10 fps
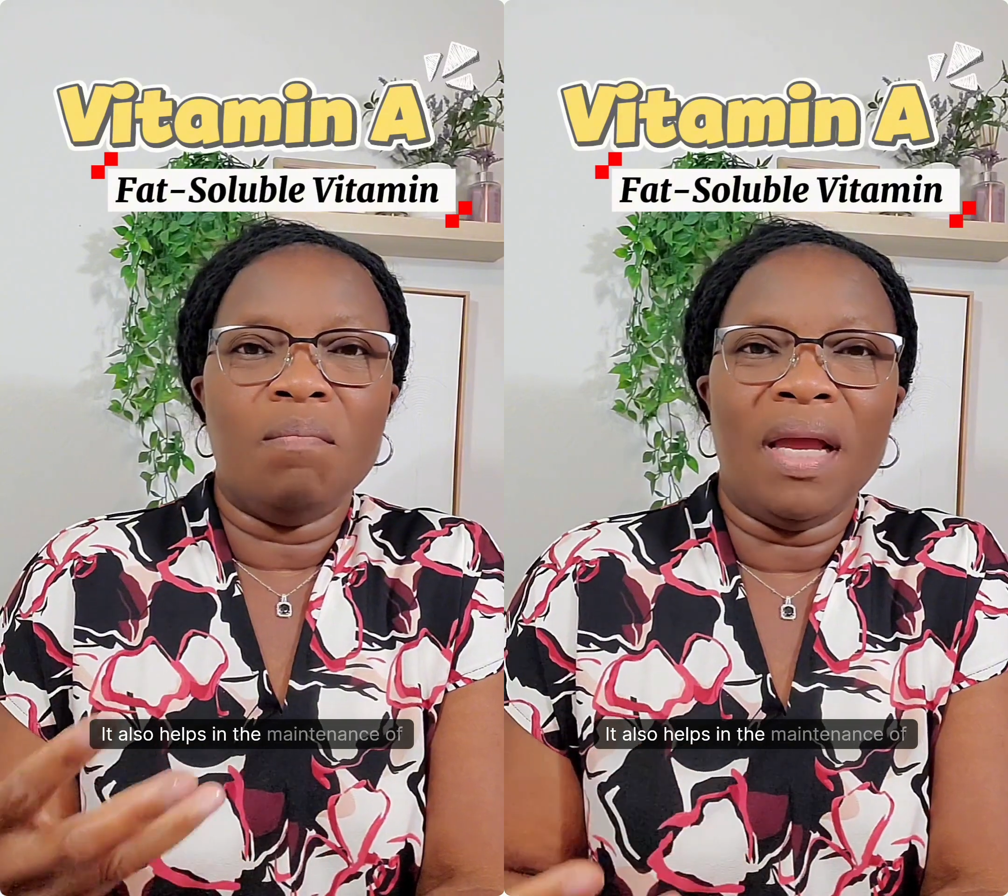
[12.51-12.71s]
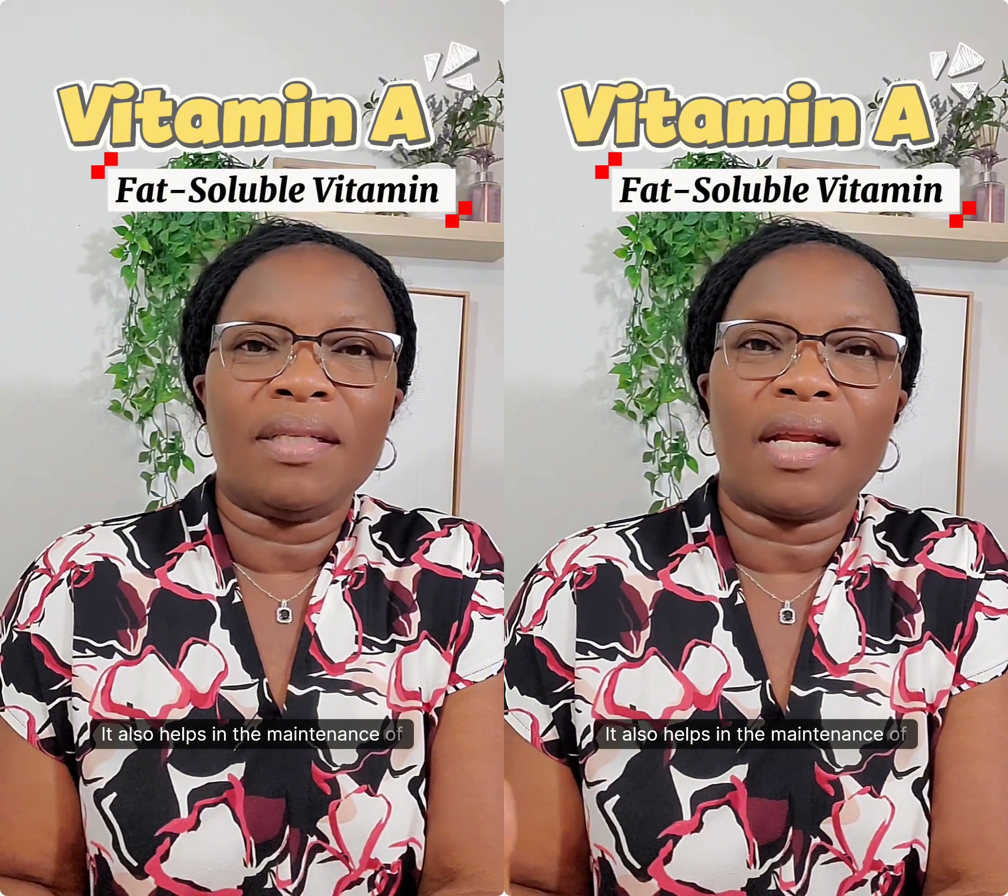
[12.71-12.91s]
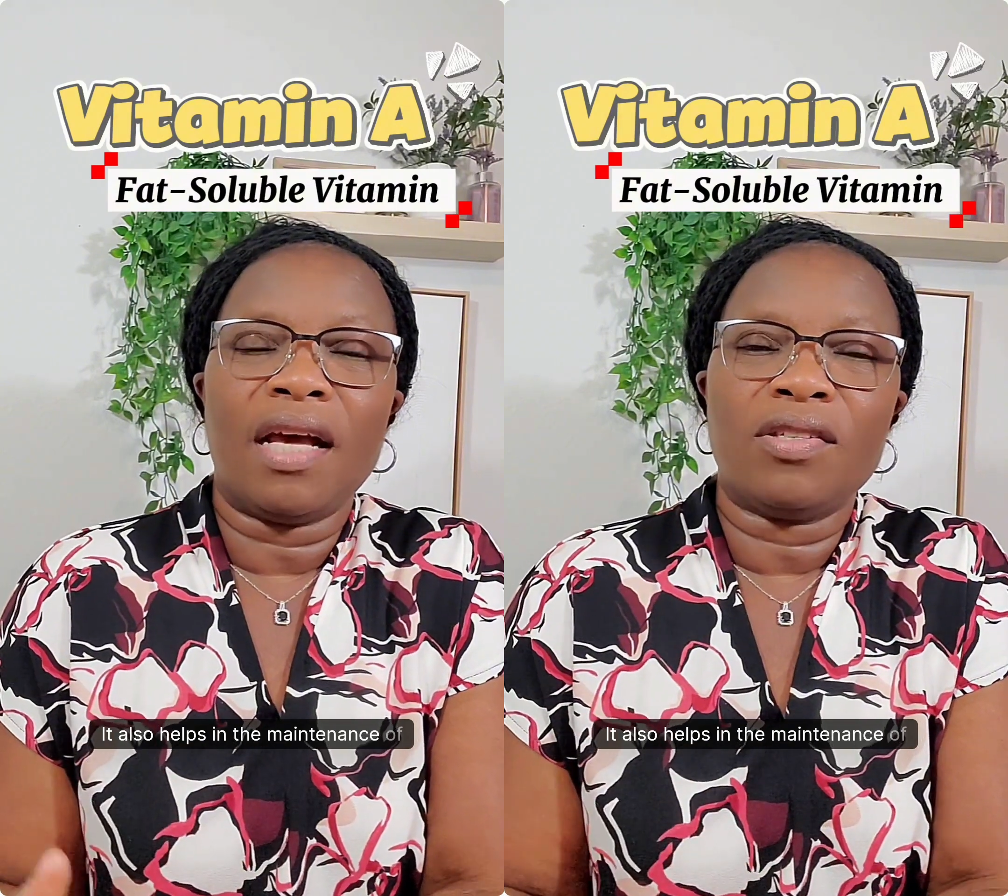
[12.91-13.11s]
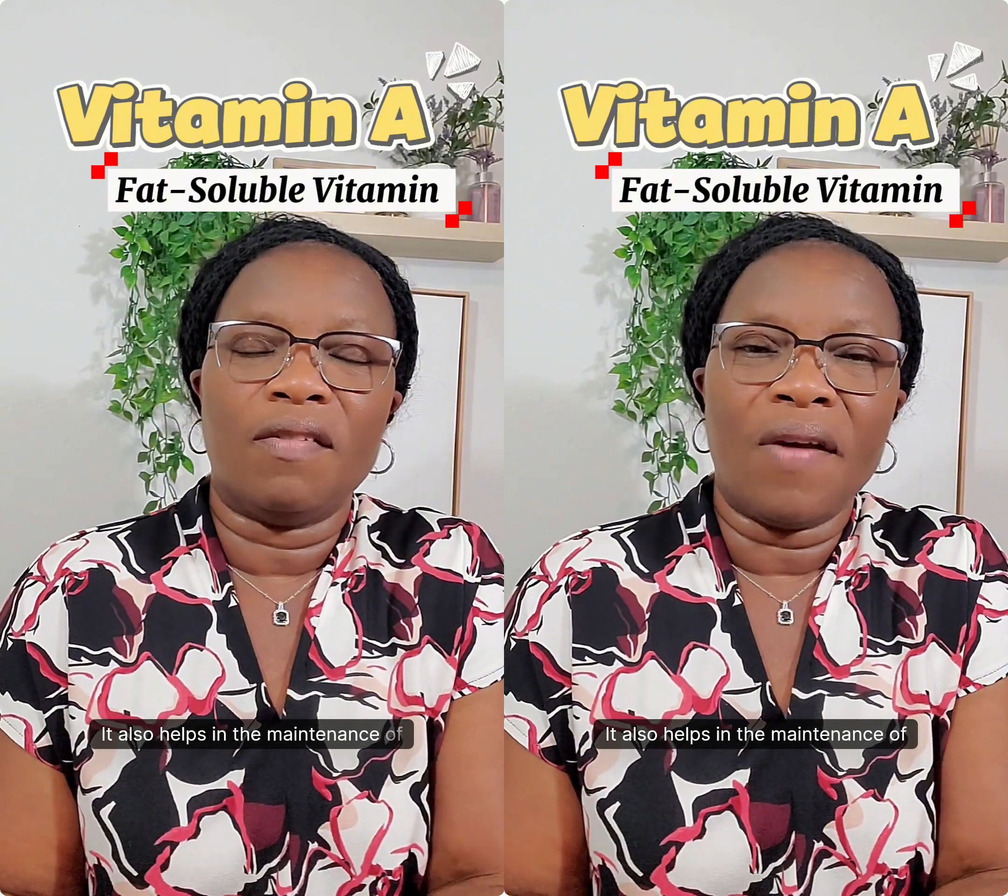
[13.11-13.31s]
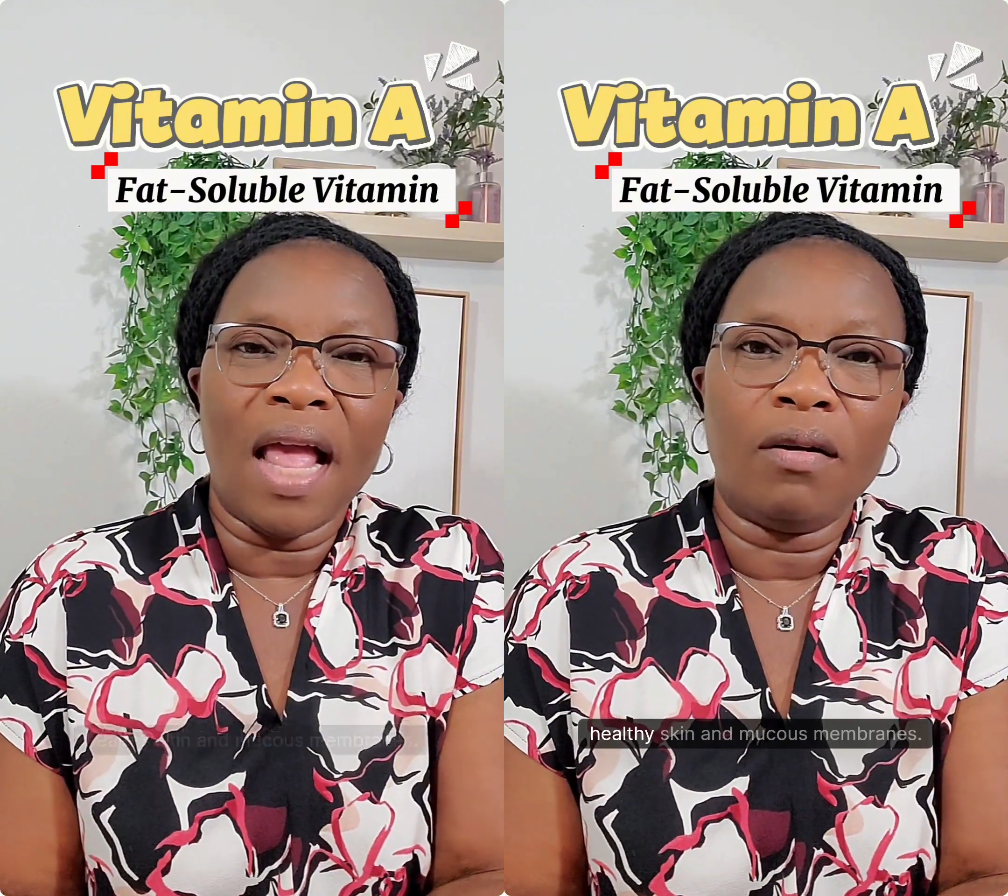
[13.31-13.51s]
maintenance
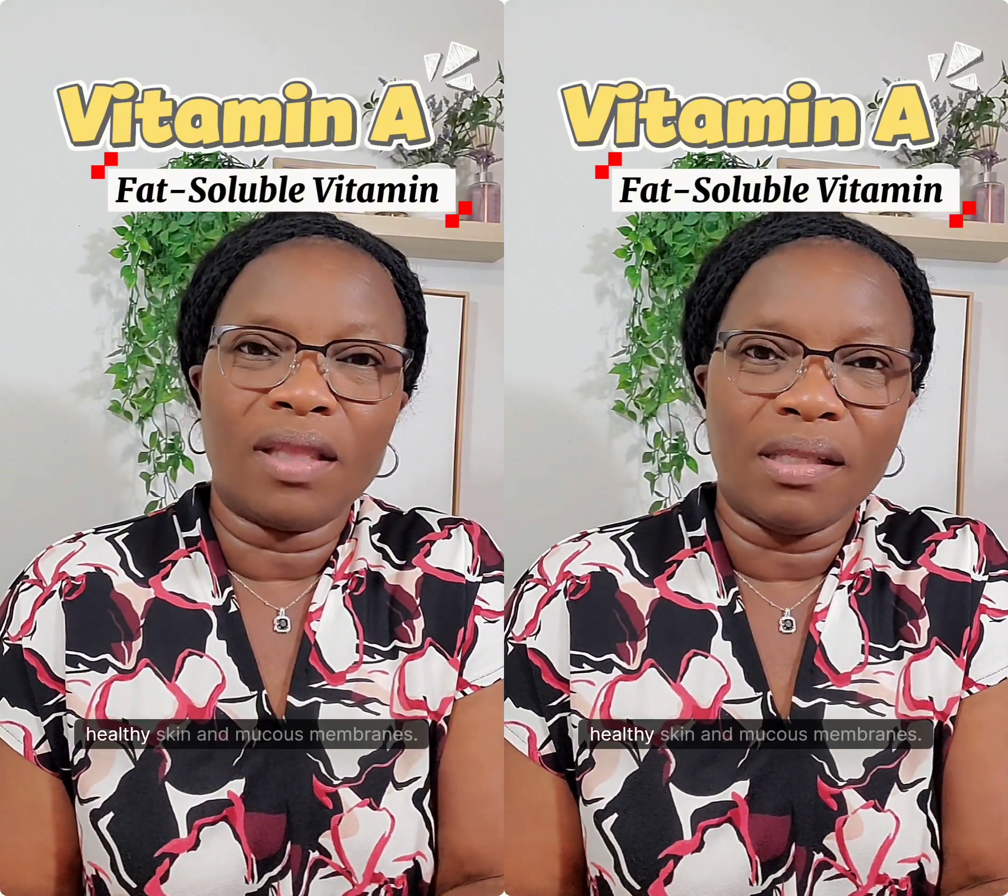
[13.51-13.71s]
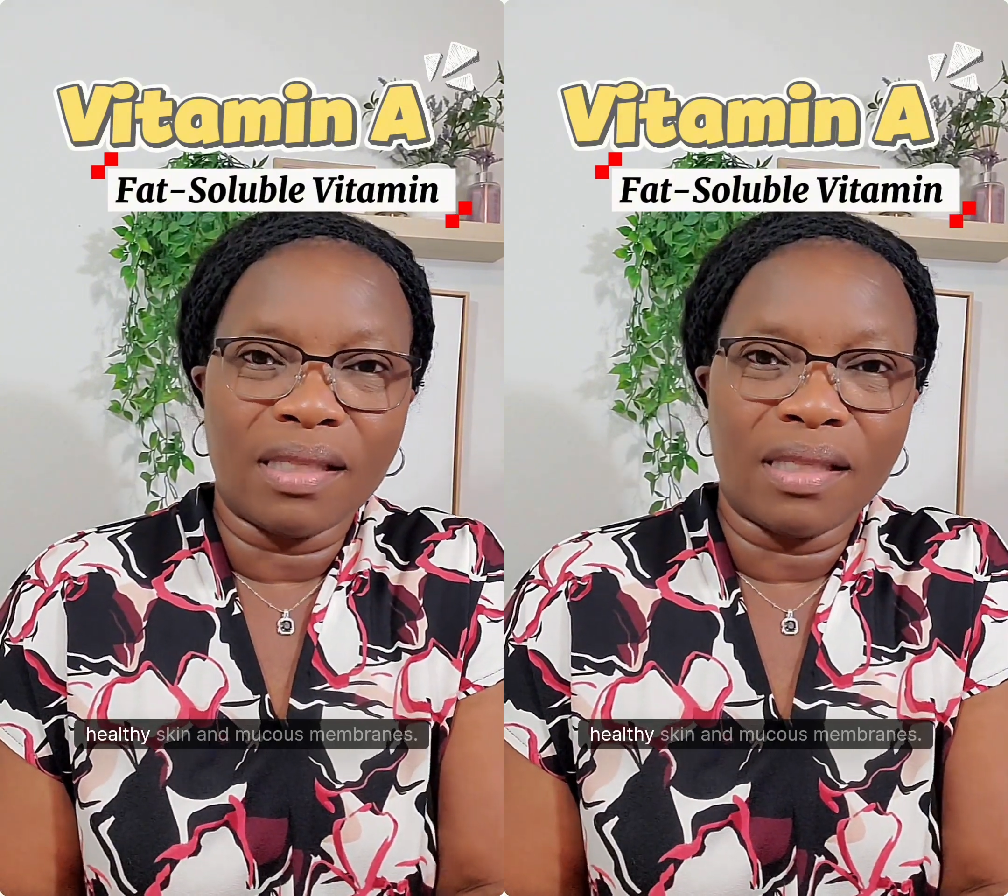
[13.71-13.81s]
of healthy